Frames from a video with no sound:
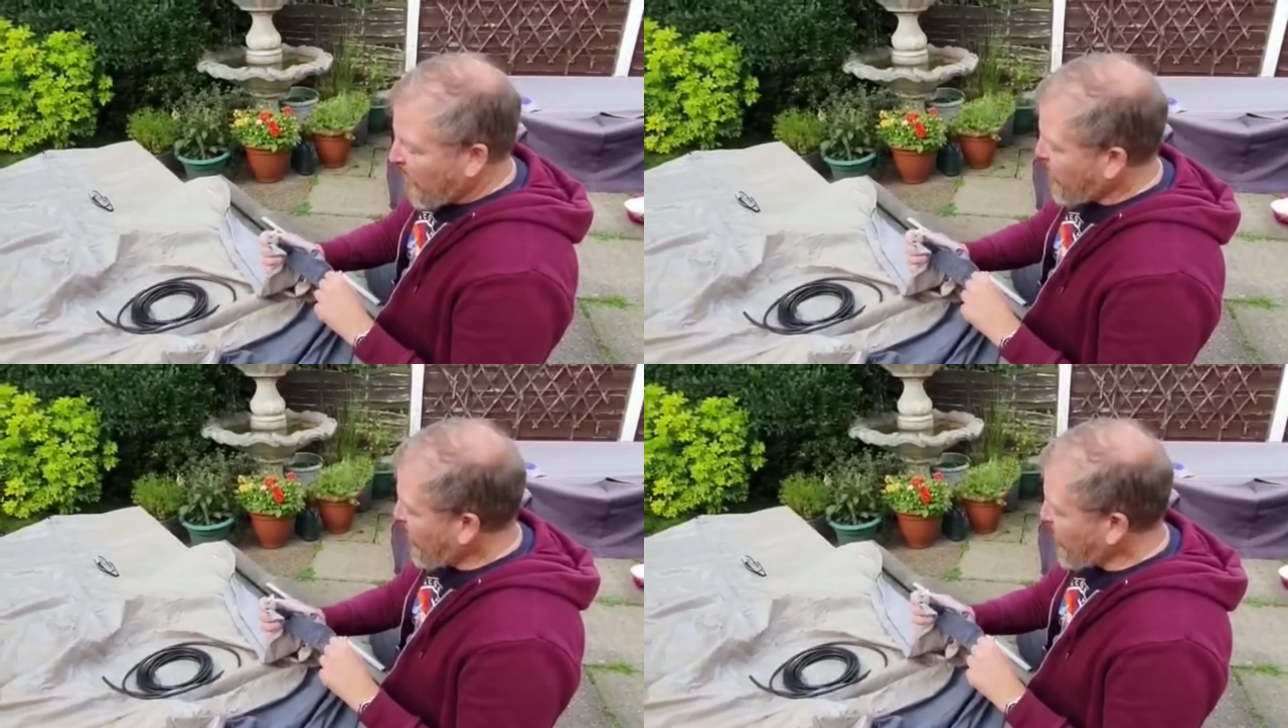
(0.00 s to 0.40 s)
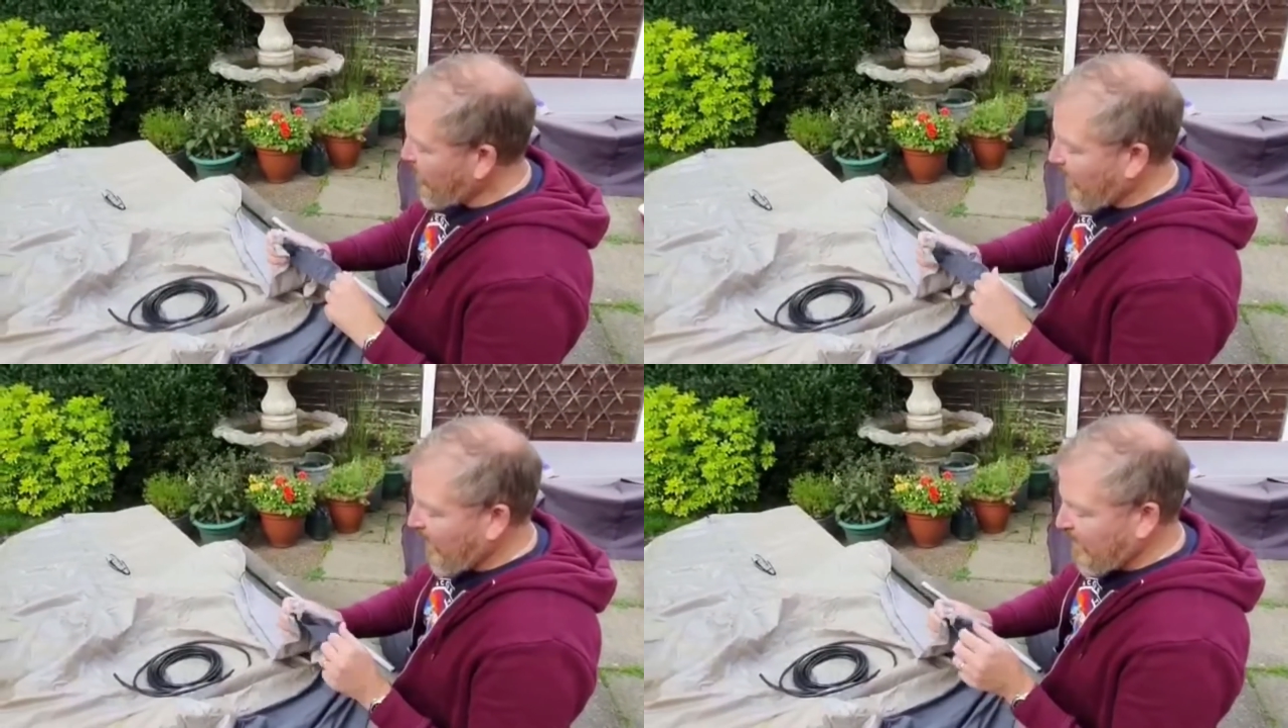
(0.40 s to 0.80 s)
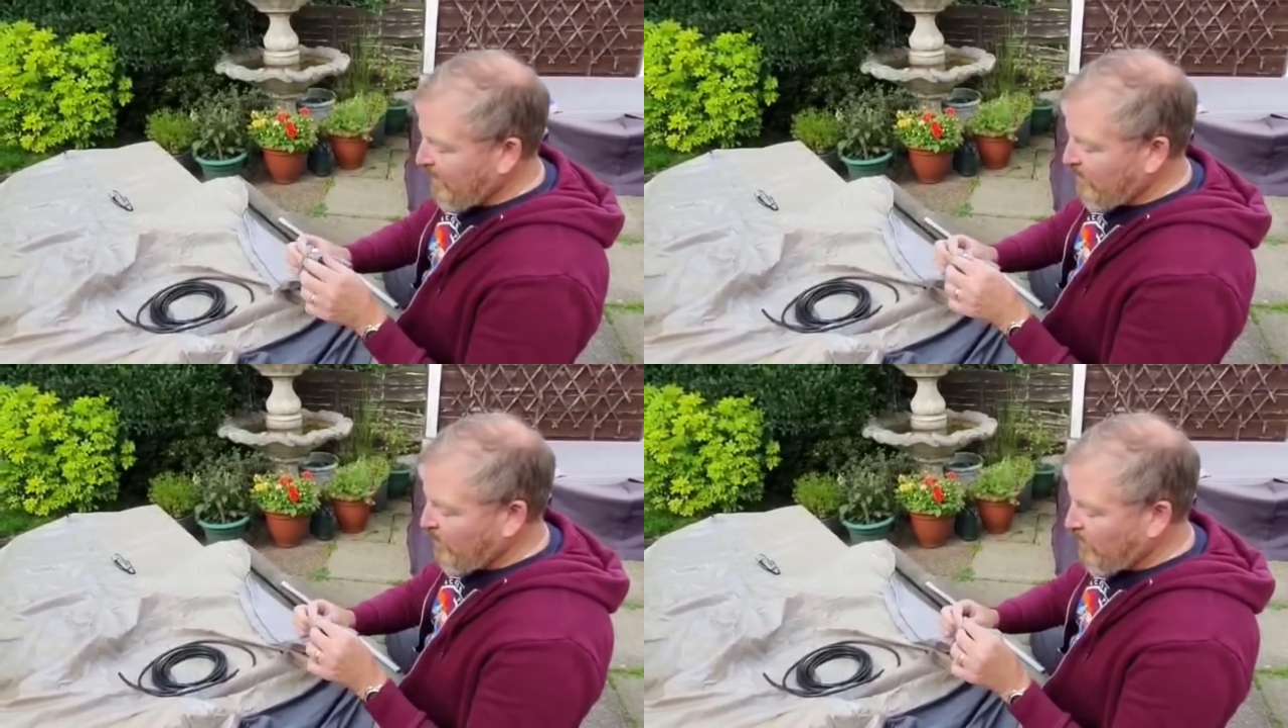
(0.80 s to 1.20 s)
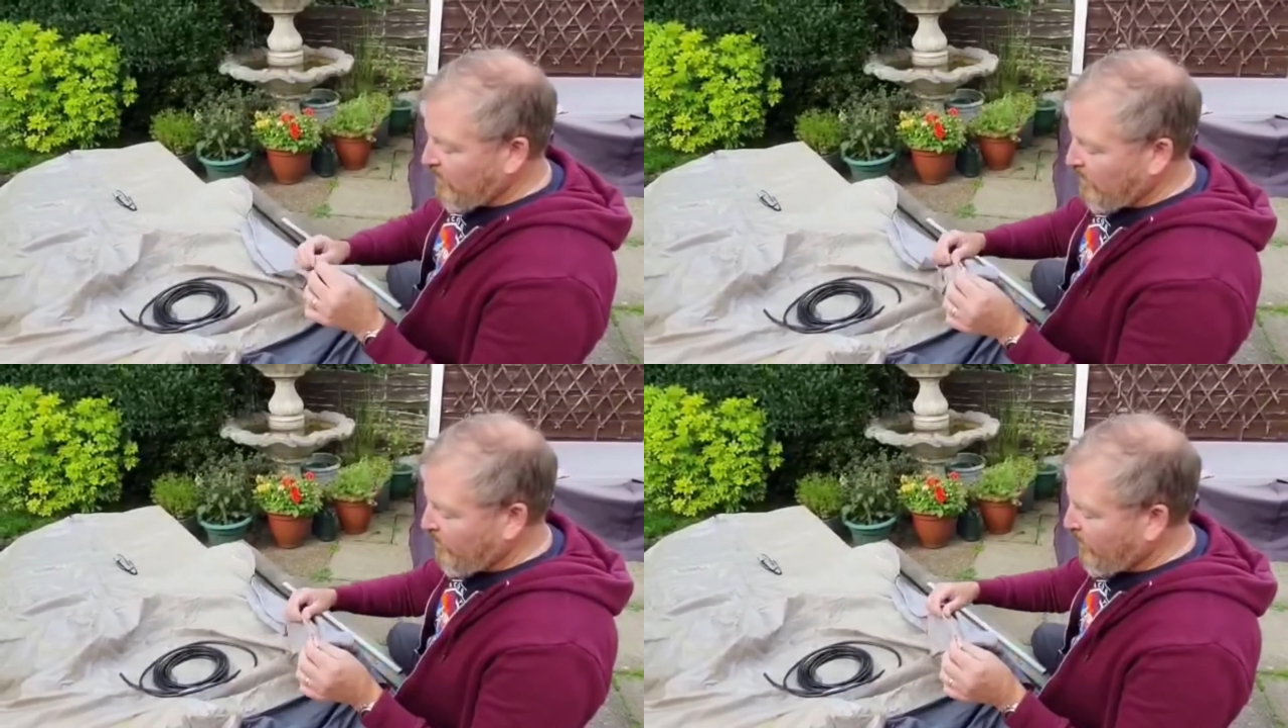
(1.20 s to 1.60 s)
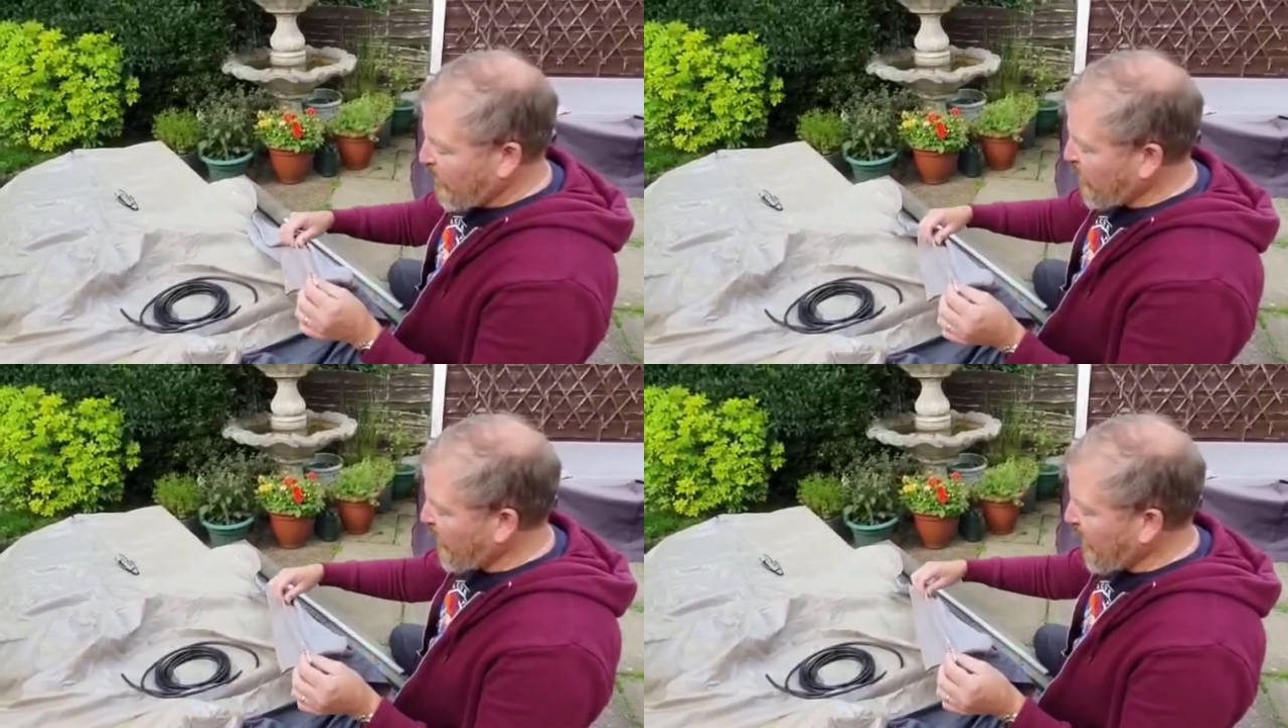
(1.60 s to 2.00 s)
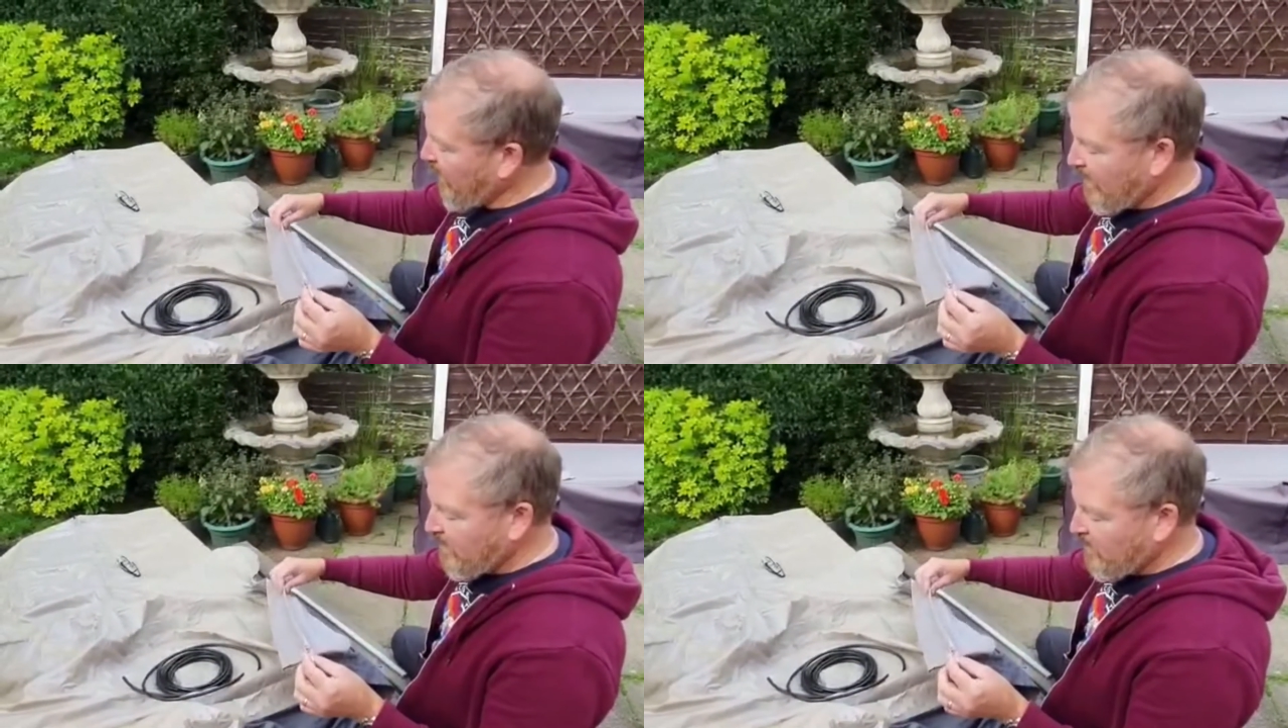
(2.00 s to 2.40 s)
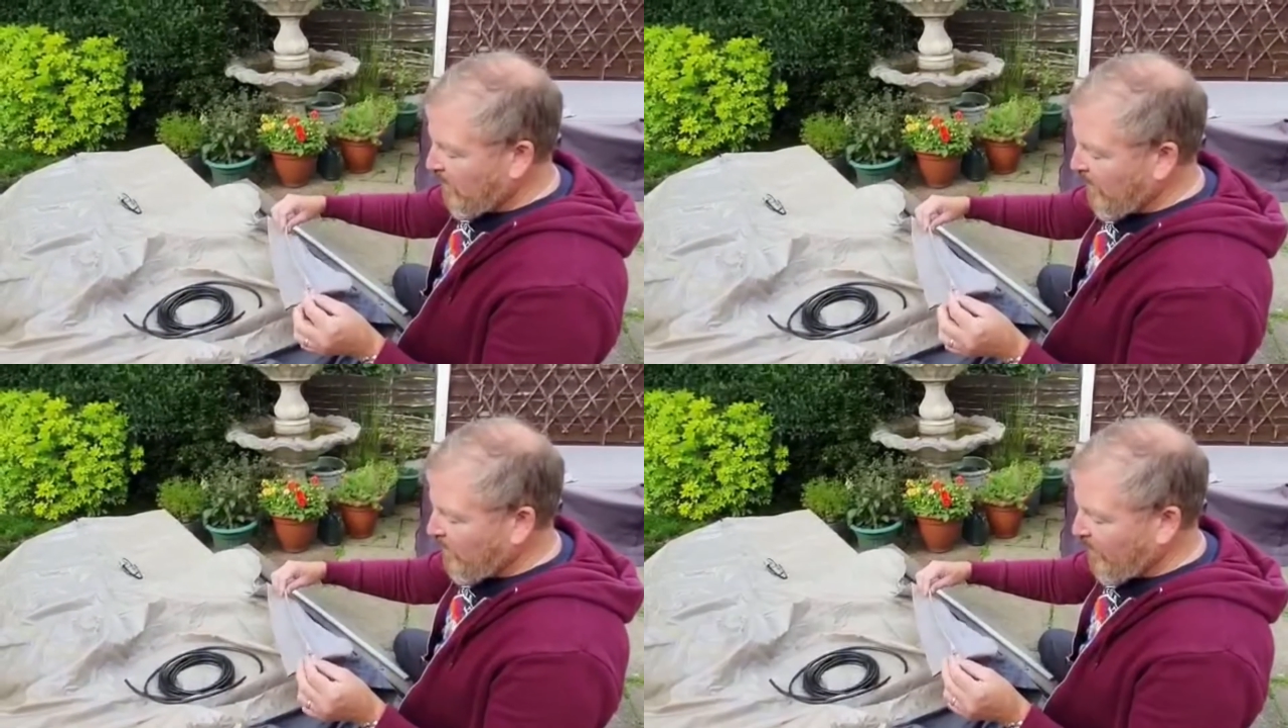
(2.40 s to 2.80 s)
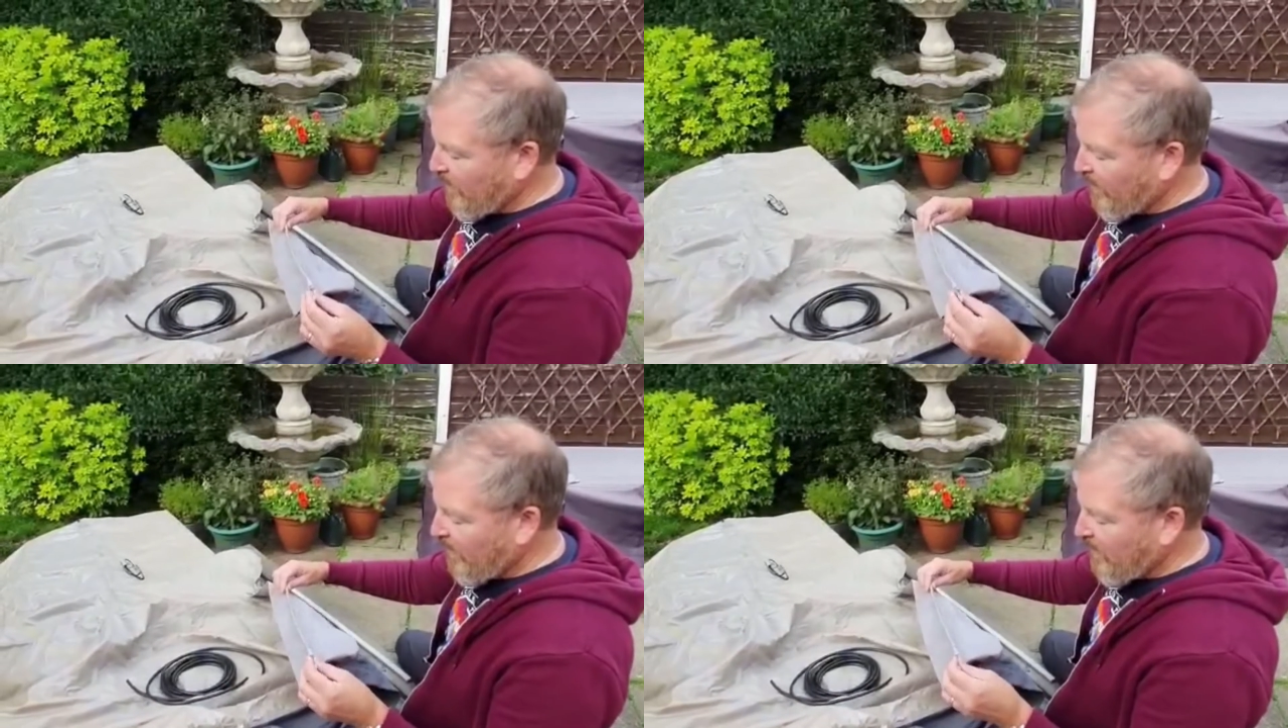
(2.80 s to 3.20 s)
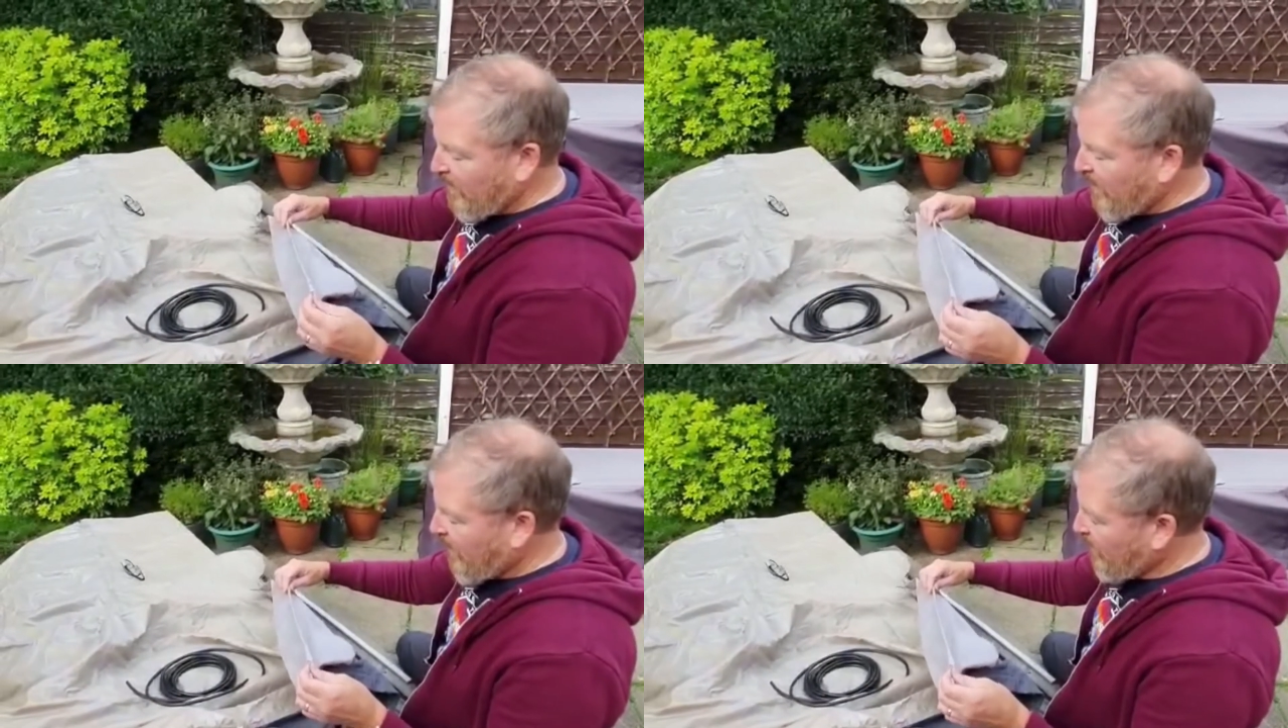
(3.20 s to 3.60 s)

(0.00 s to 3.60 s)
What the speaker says: probably would have been ideal, but unfortunately over the years it's gone a little bit thin and it